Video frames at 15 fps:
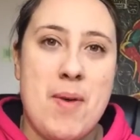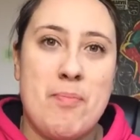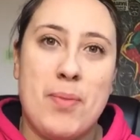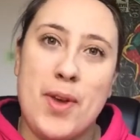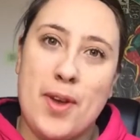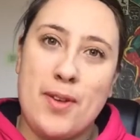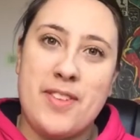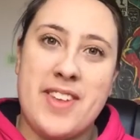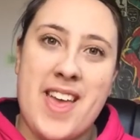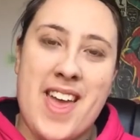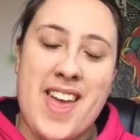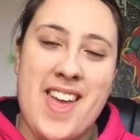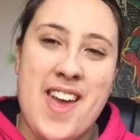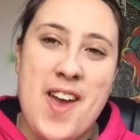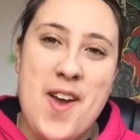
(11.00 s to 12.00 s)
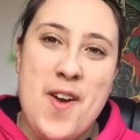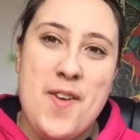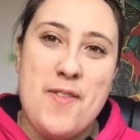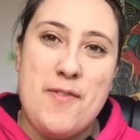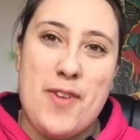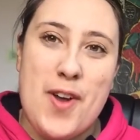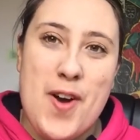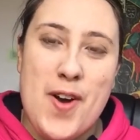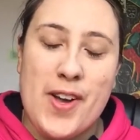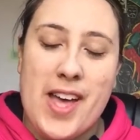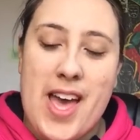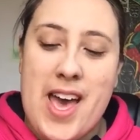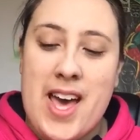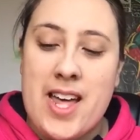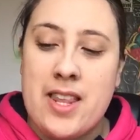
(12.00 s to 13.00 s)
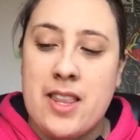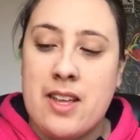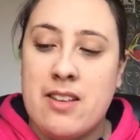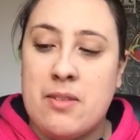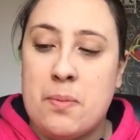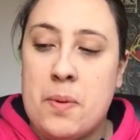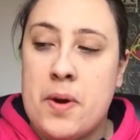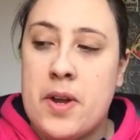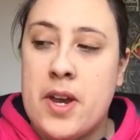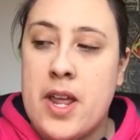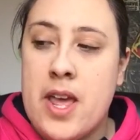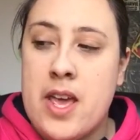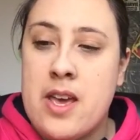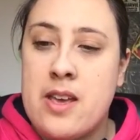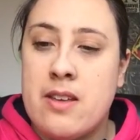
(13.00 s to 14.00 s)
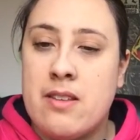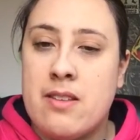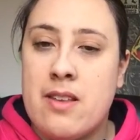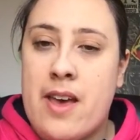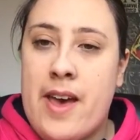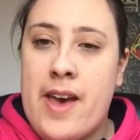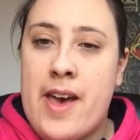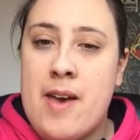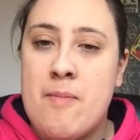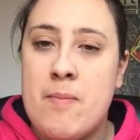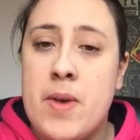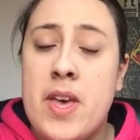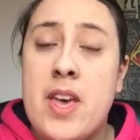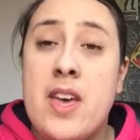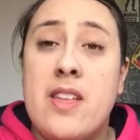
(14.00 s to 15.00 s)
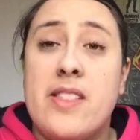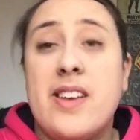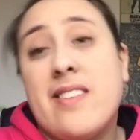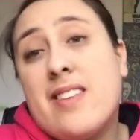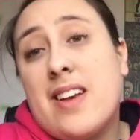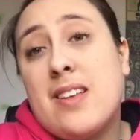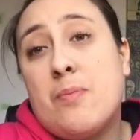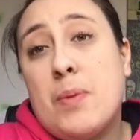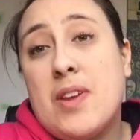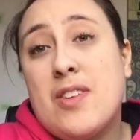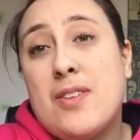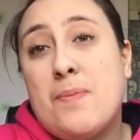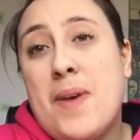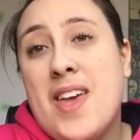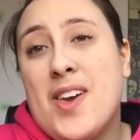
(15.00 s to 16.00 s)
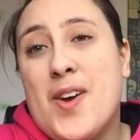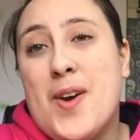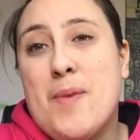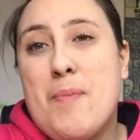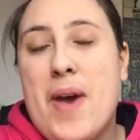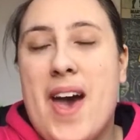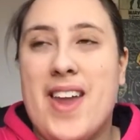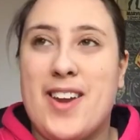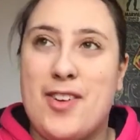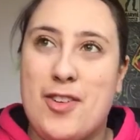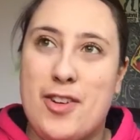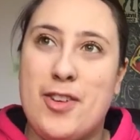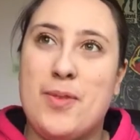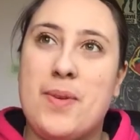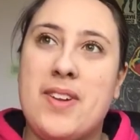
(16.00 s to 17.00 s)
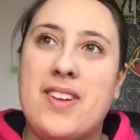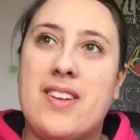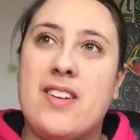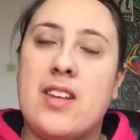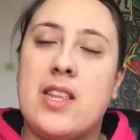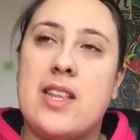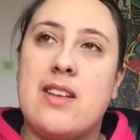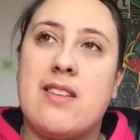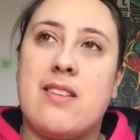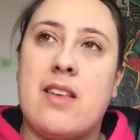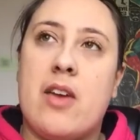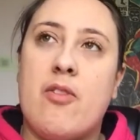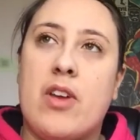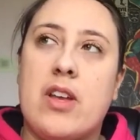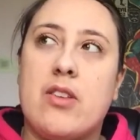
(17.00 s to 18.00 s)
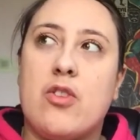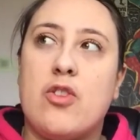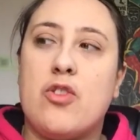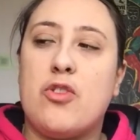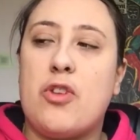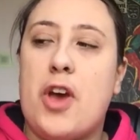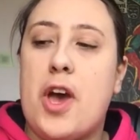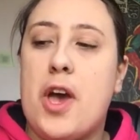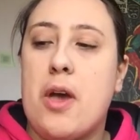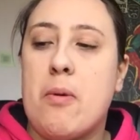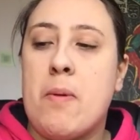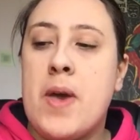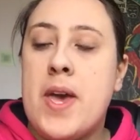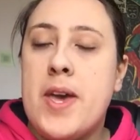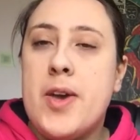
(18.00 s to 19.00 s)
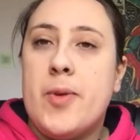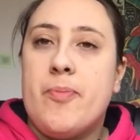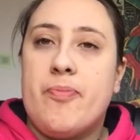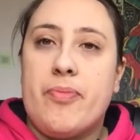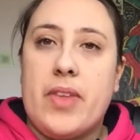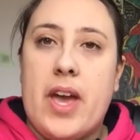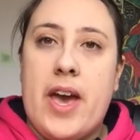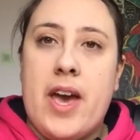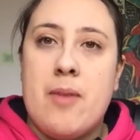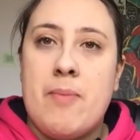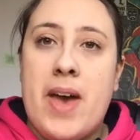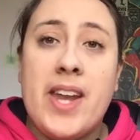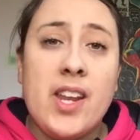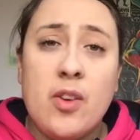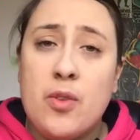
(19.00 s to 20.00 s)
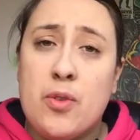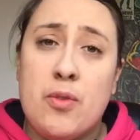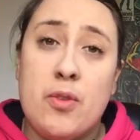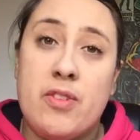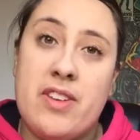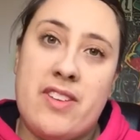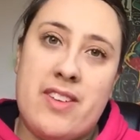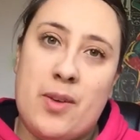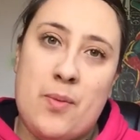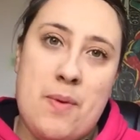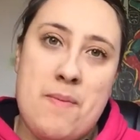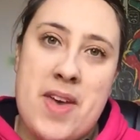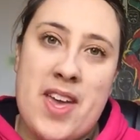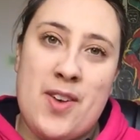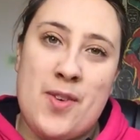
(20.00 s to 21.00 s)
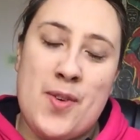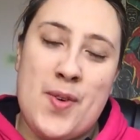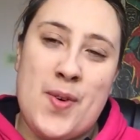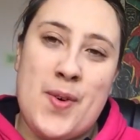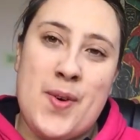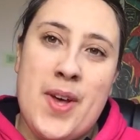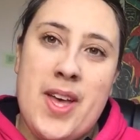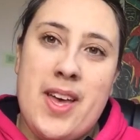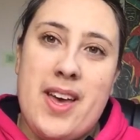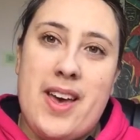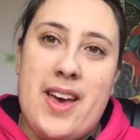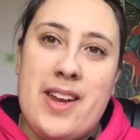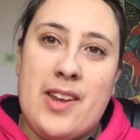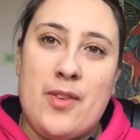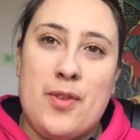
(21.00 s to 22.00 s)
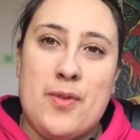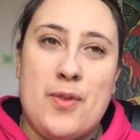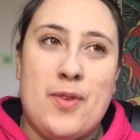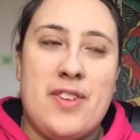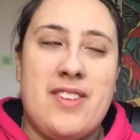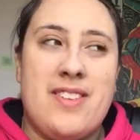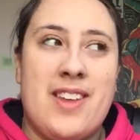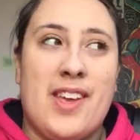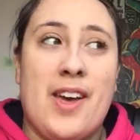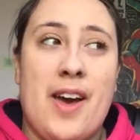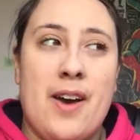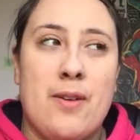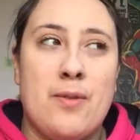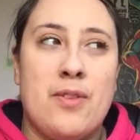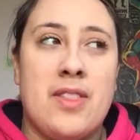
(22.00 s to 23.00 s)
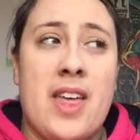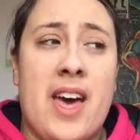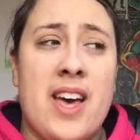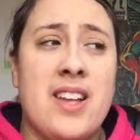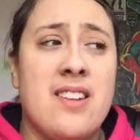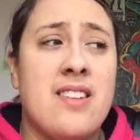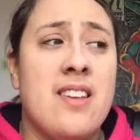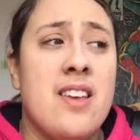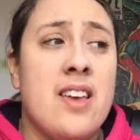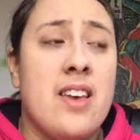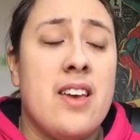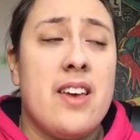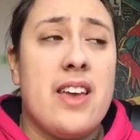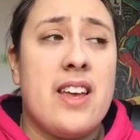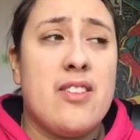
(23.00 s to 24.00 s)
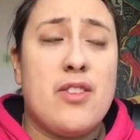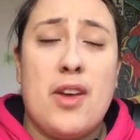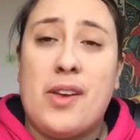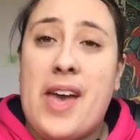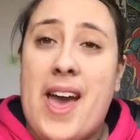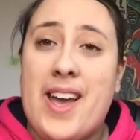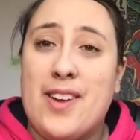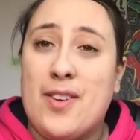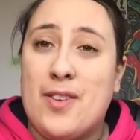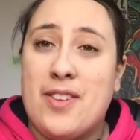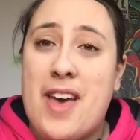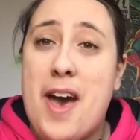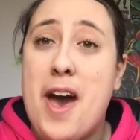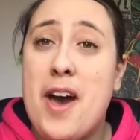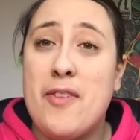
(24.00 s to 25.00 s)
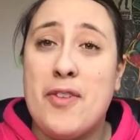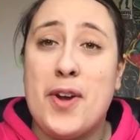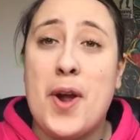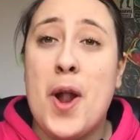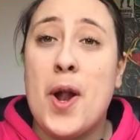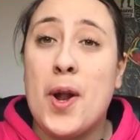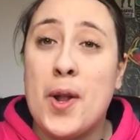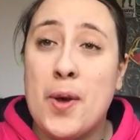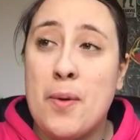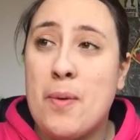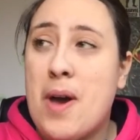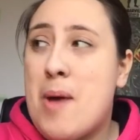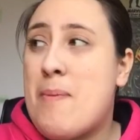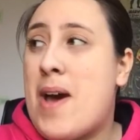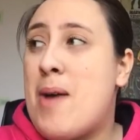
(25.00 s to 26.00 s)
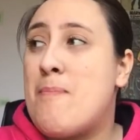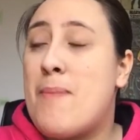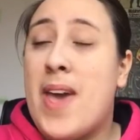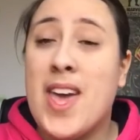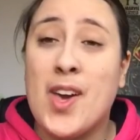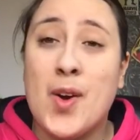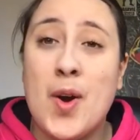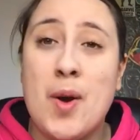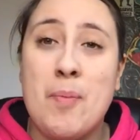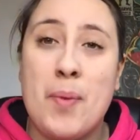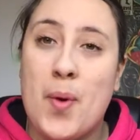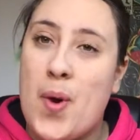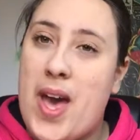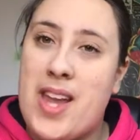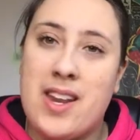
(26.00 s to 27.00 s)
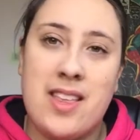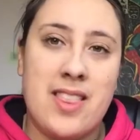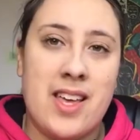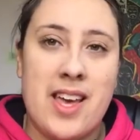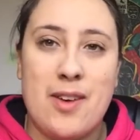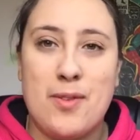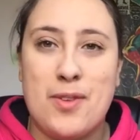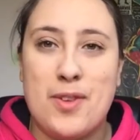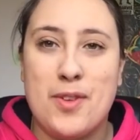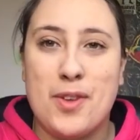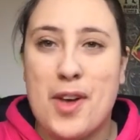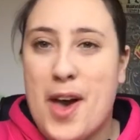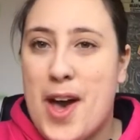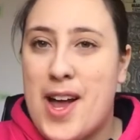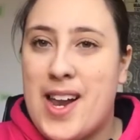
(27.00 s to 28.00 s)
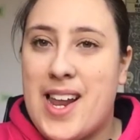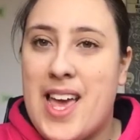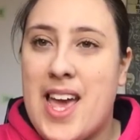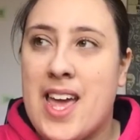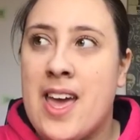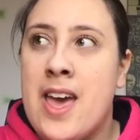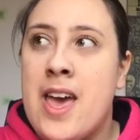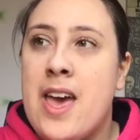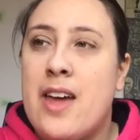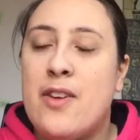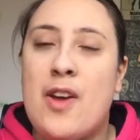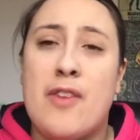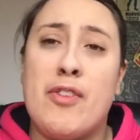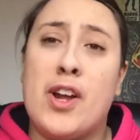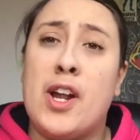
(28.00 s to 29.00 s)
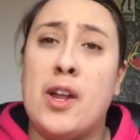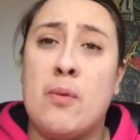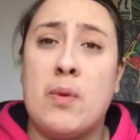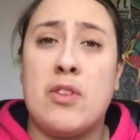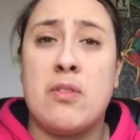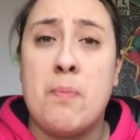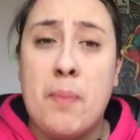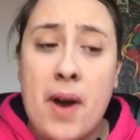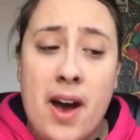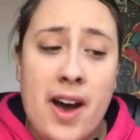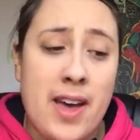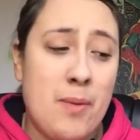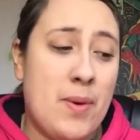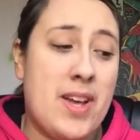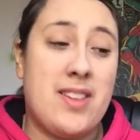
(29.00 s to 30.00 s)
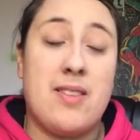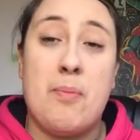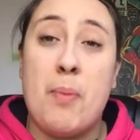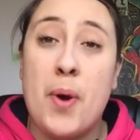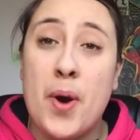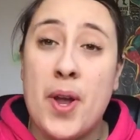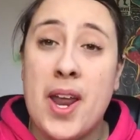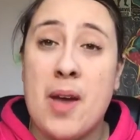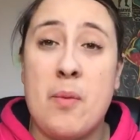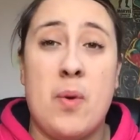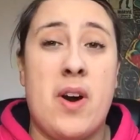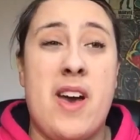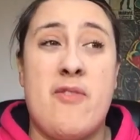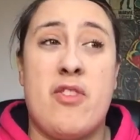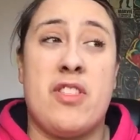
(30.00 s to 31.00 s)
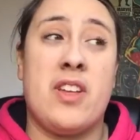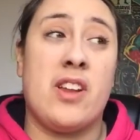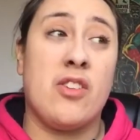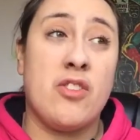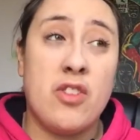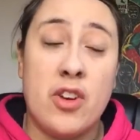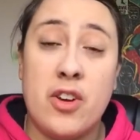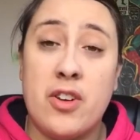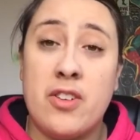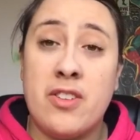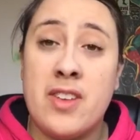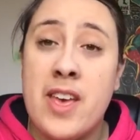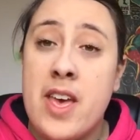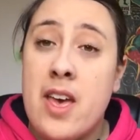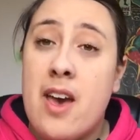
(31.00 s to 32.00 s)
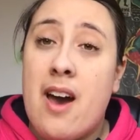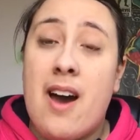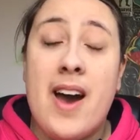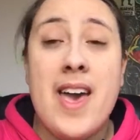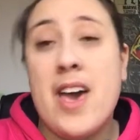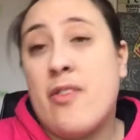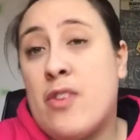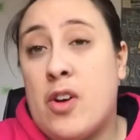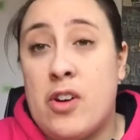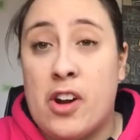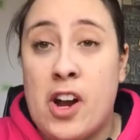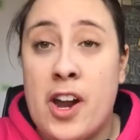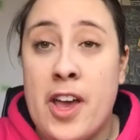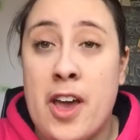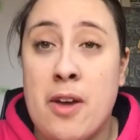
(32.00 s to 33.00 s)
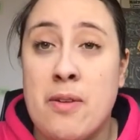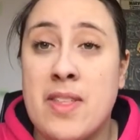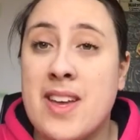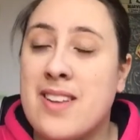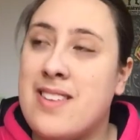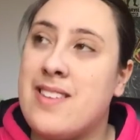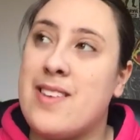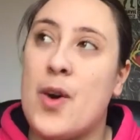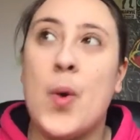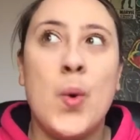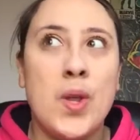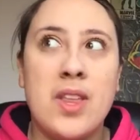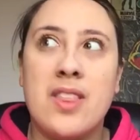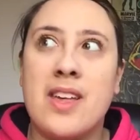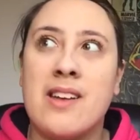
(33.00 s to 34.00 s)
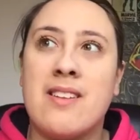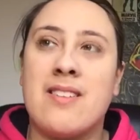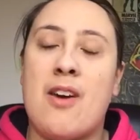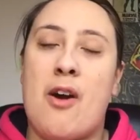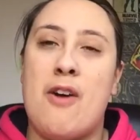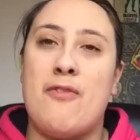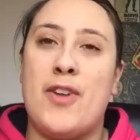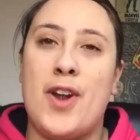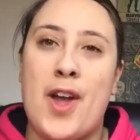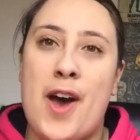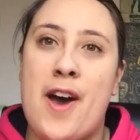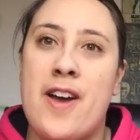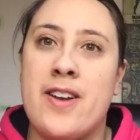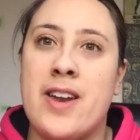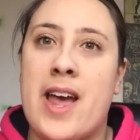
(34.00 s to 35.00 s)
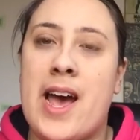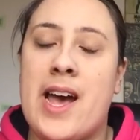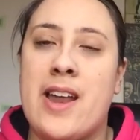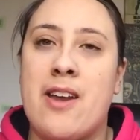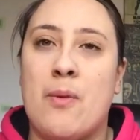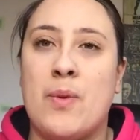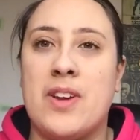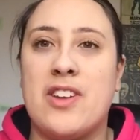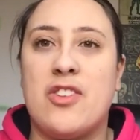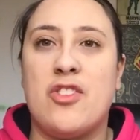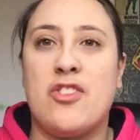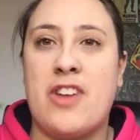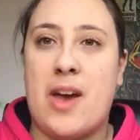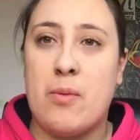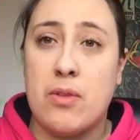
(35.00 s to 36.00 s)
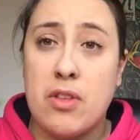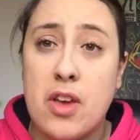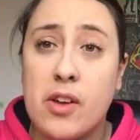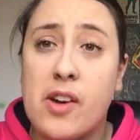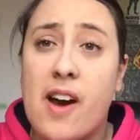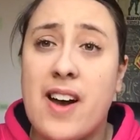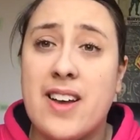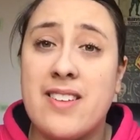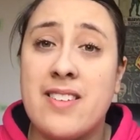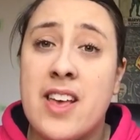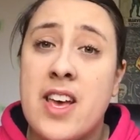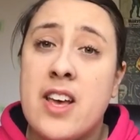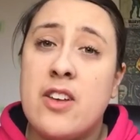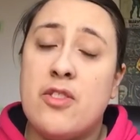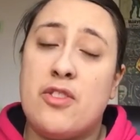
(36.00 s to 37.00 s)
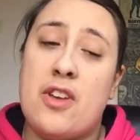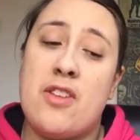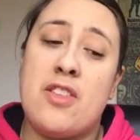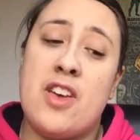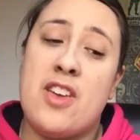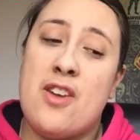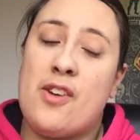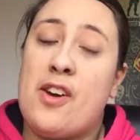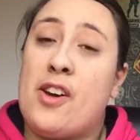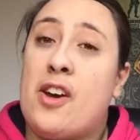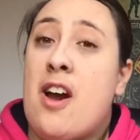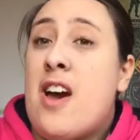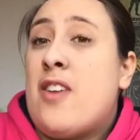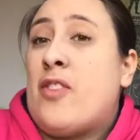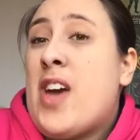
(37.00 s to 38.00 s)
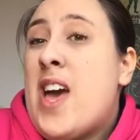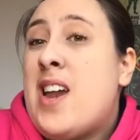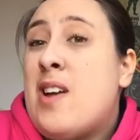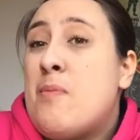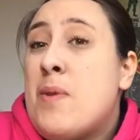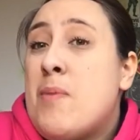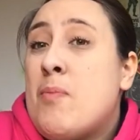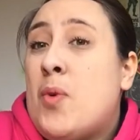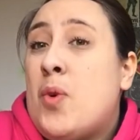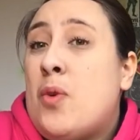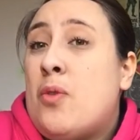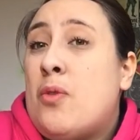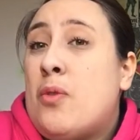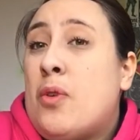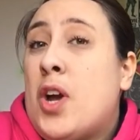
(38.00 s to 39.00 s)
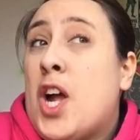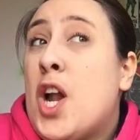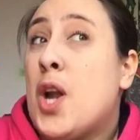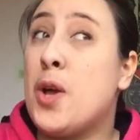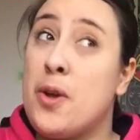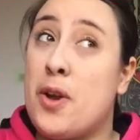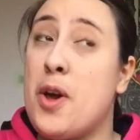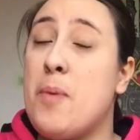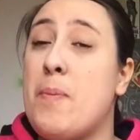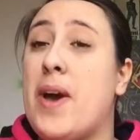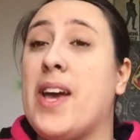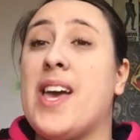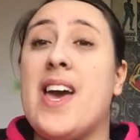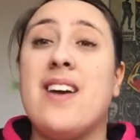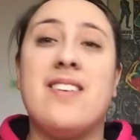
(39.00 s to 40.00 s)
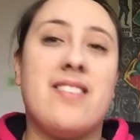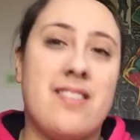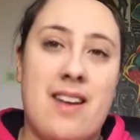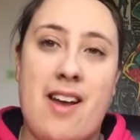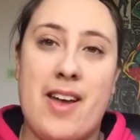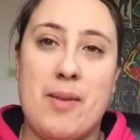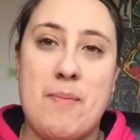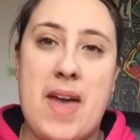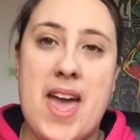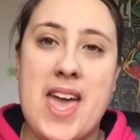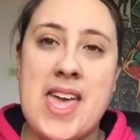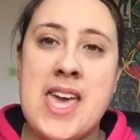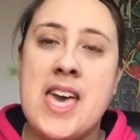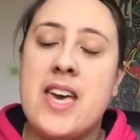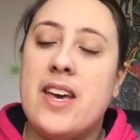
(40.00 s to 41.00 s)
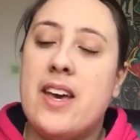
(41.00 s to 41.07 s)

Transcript: beauty vlog, and this one is this Aspie does makeup, and I just wanted to do this series to show any other autistic women or any other autistic girls that it's okay not to have a clue about makeup or anything else that's girly, not have a clue what to buy, where to put it, what everything does. I haven't got a clue. This is all the things that I've learned and I wanted to share with you guys so that you could kind of get a little bit more clued up, I guess, like me.